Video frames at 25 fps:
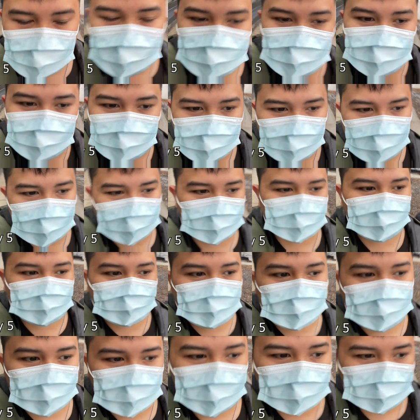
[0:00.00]
so we couldn't
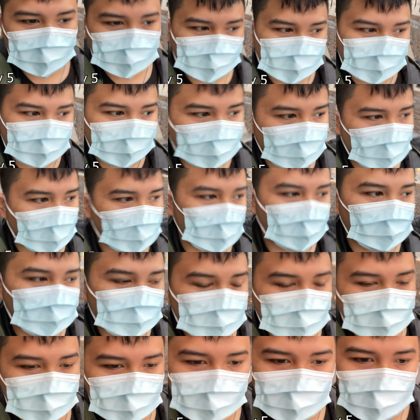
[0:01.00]
um,
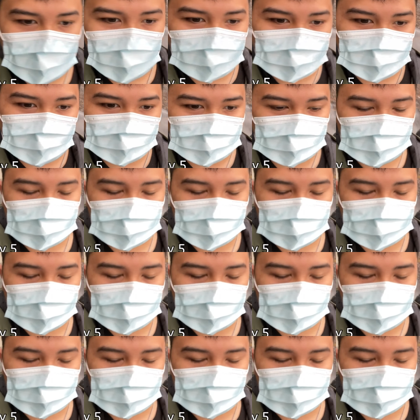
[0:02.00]
really get it.